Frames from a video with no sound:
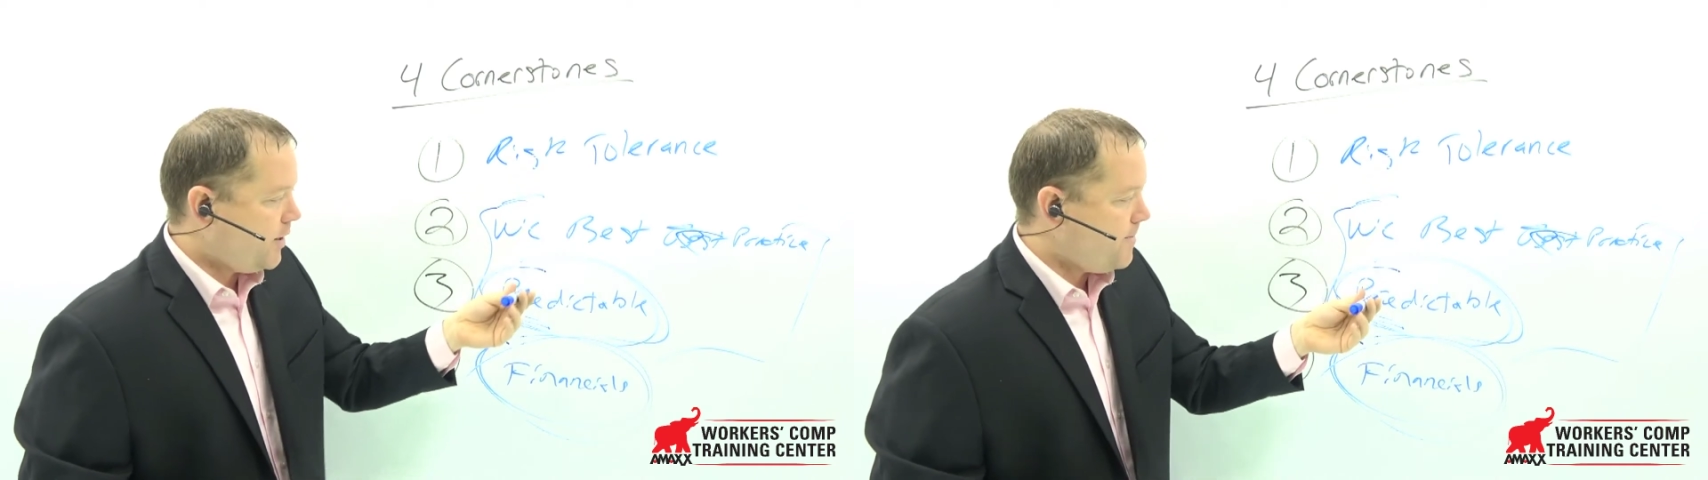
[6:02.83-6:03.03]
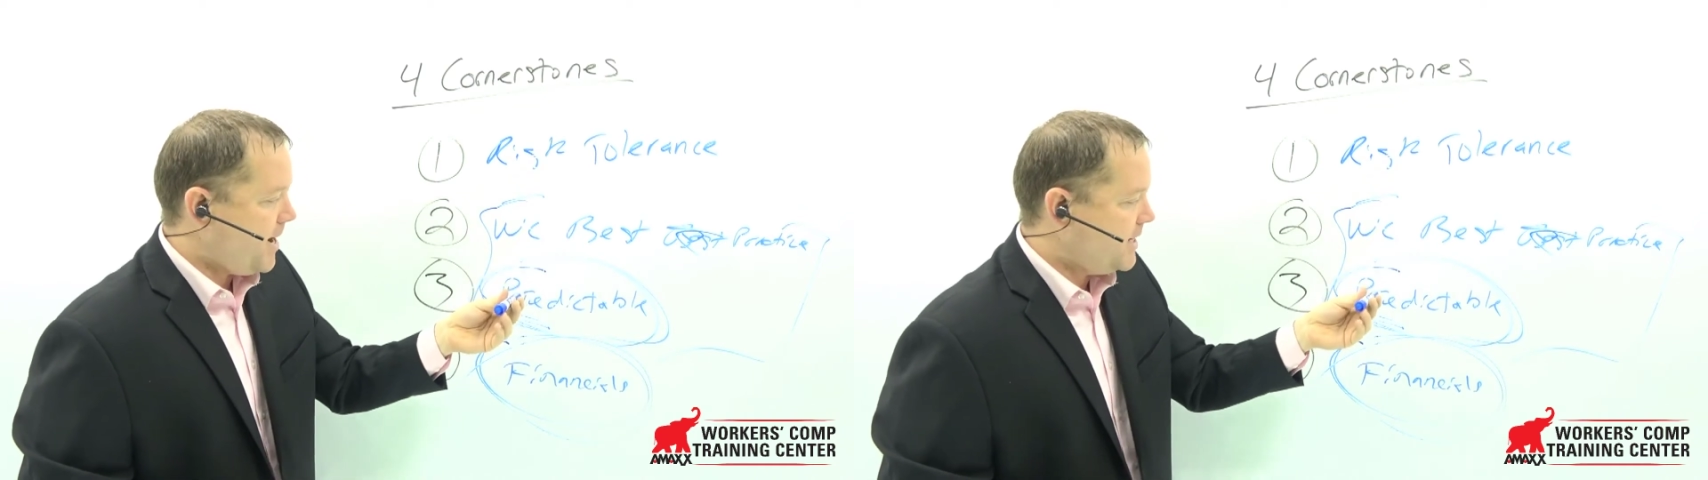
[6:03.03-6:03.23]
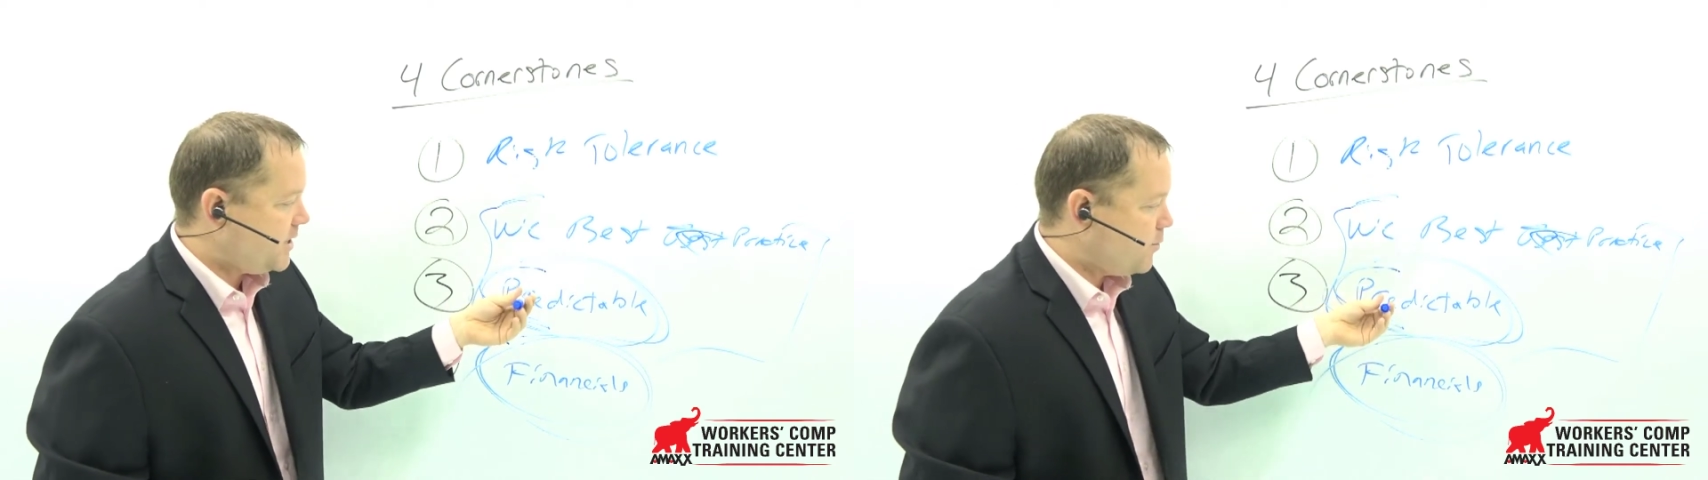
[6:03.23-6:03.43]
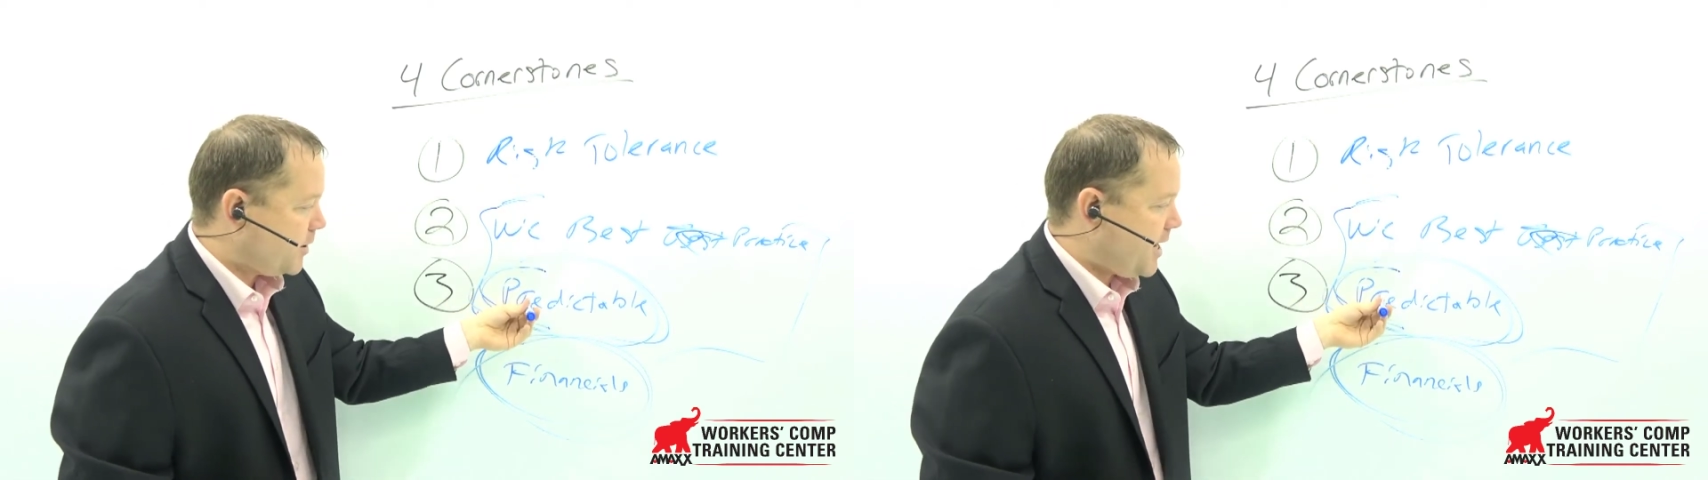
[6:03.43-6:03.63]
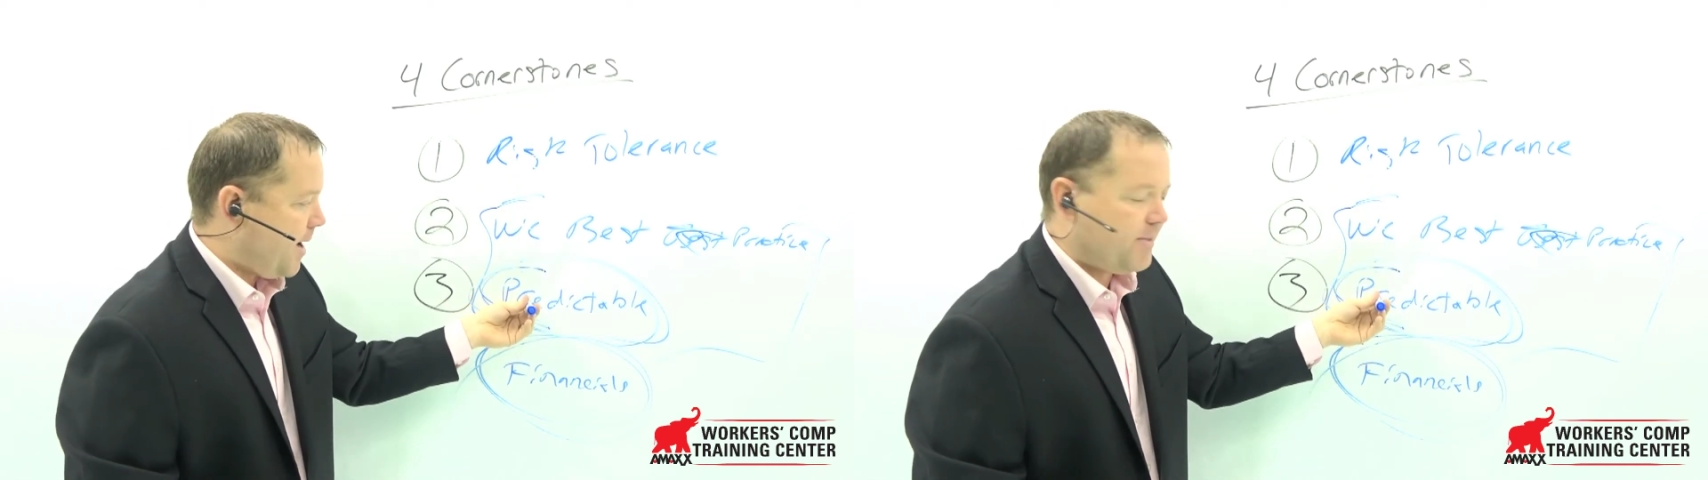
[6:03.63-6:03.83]
at managing work
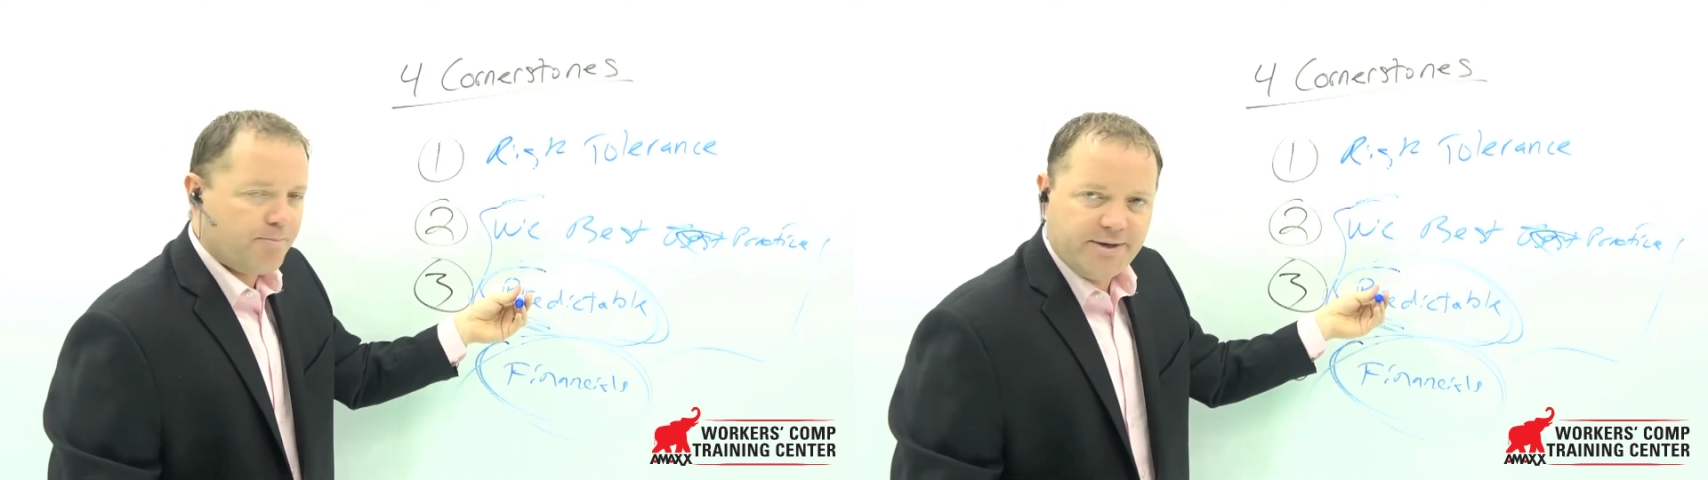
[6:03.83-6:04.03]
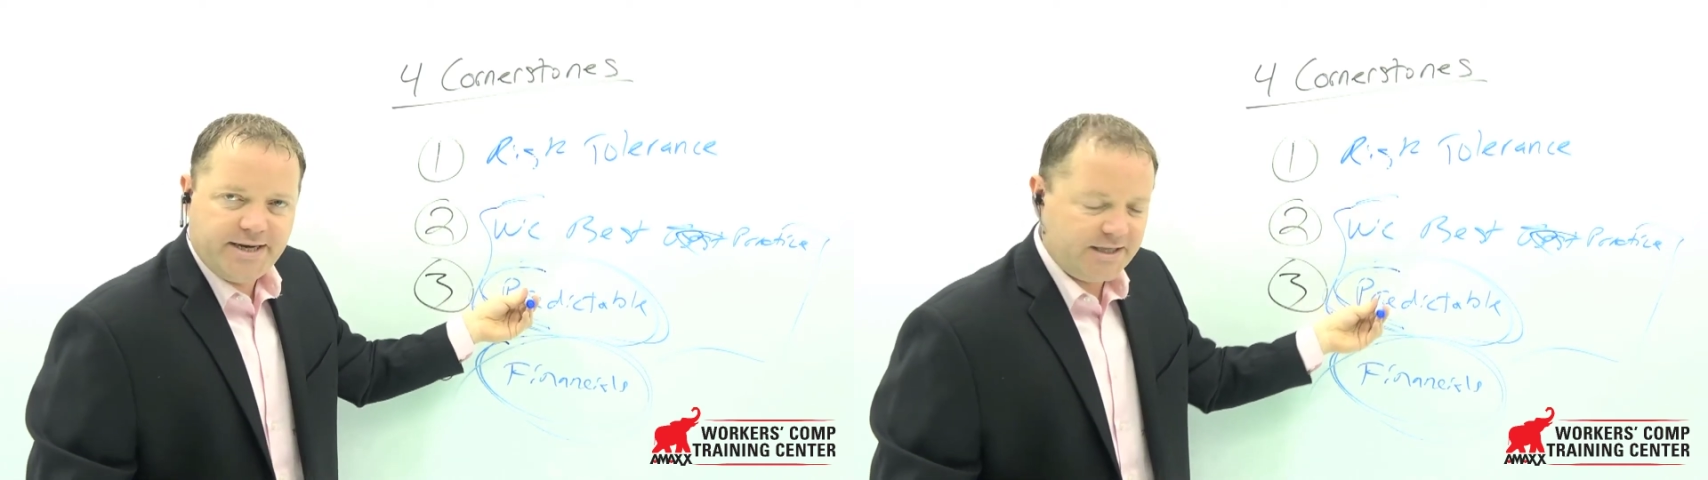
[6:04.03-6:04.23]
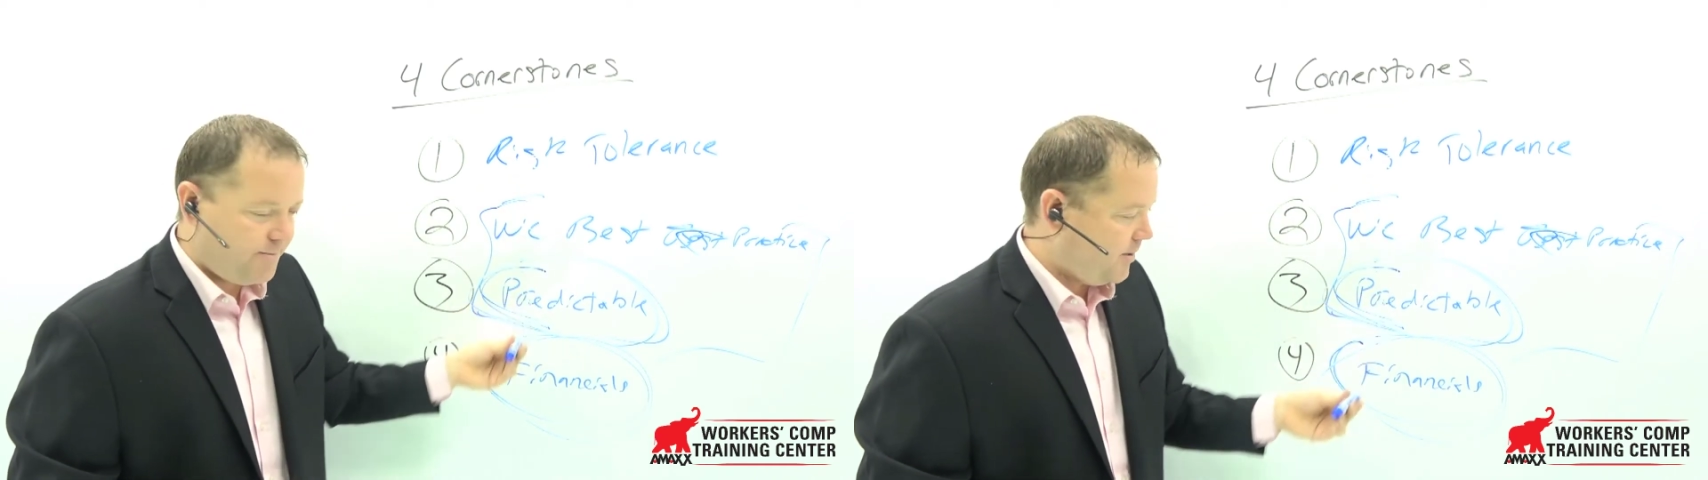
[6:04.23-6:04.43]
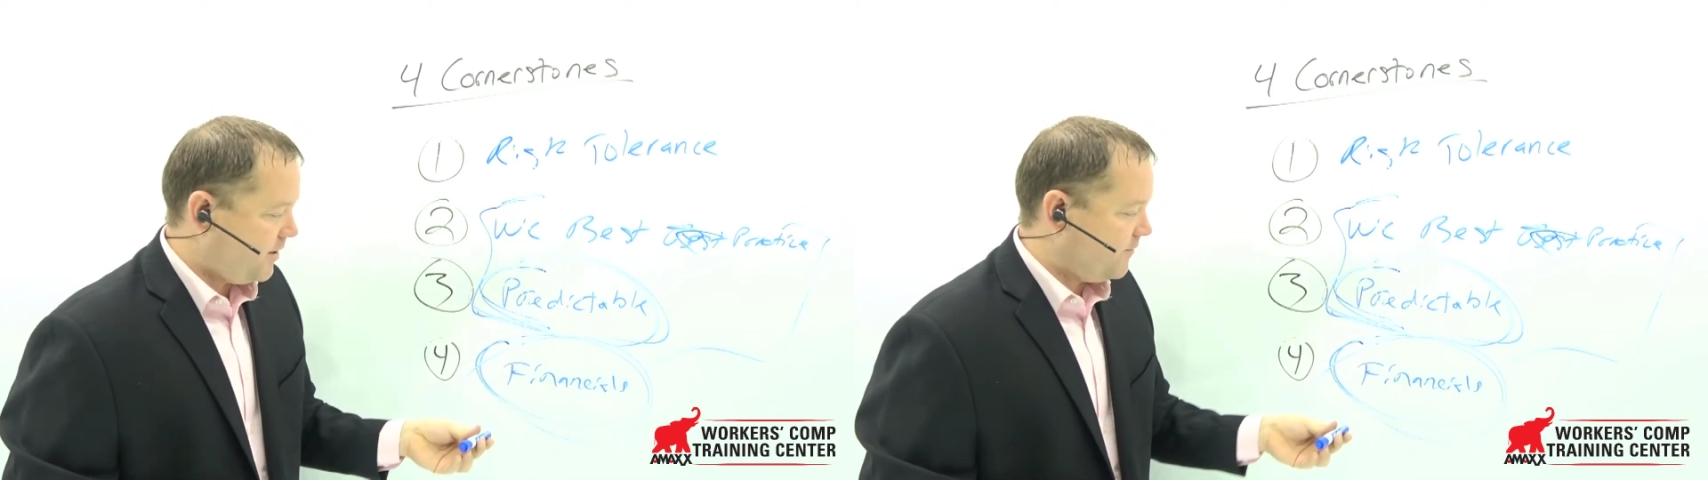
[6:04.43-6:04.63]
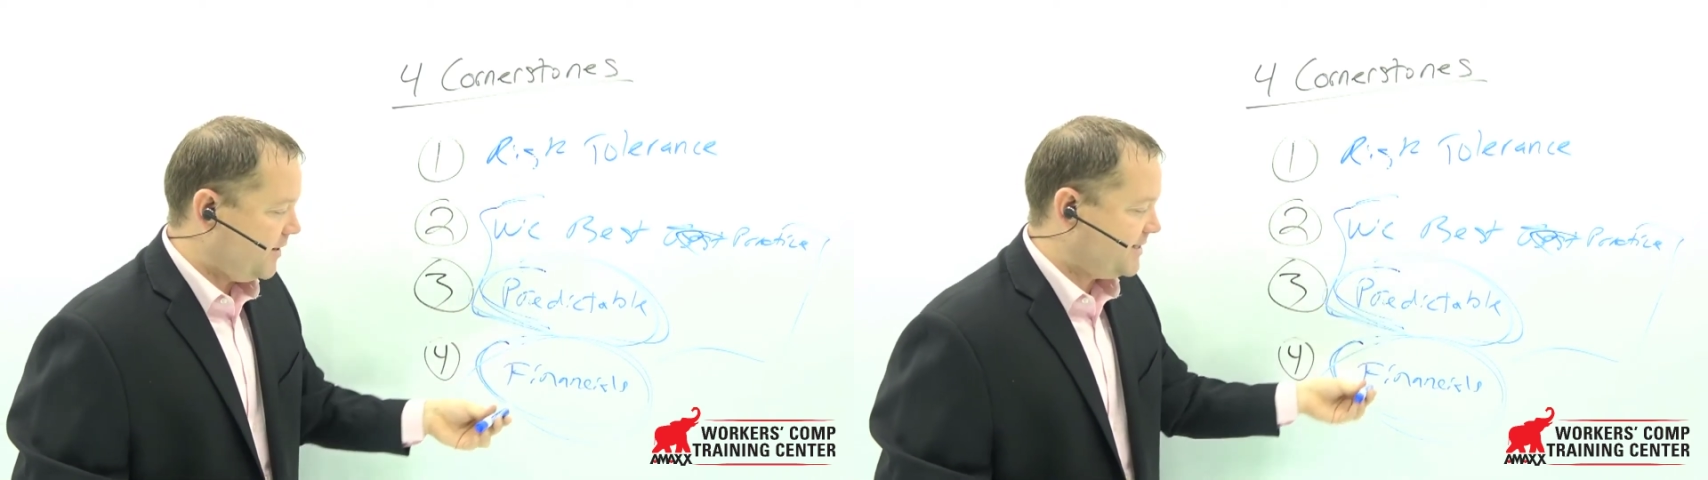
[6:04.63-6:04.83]
comp, the
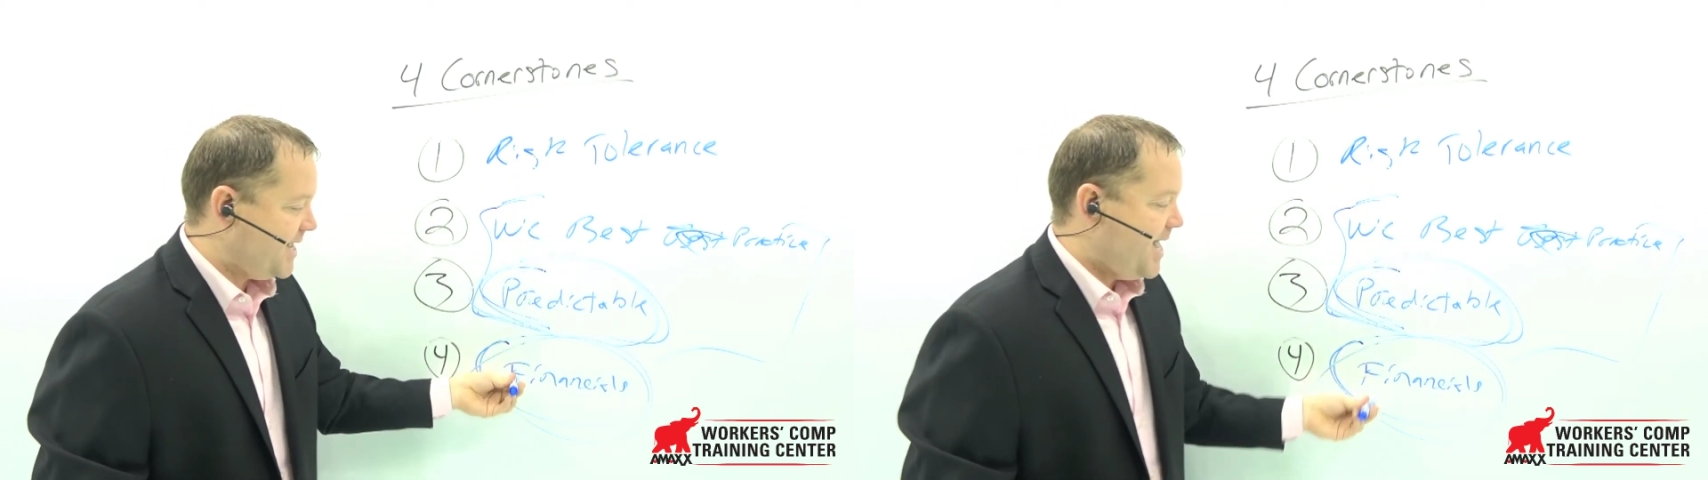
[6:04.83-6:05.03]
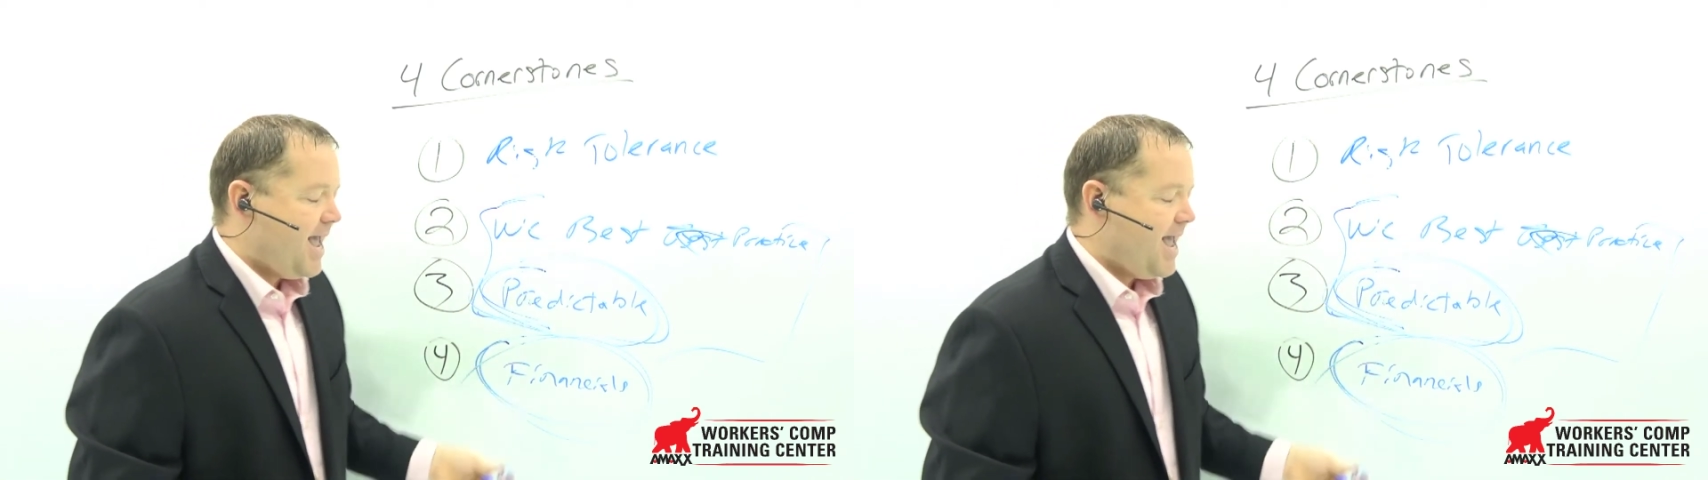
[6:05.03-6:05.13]
predictability of risk,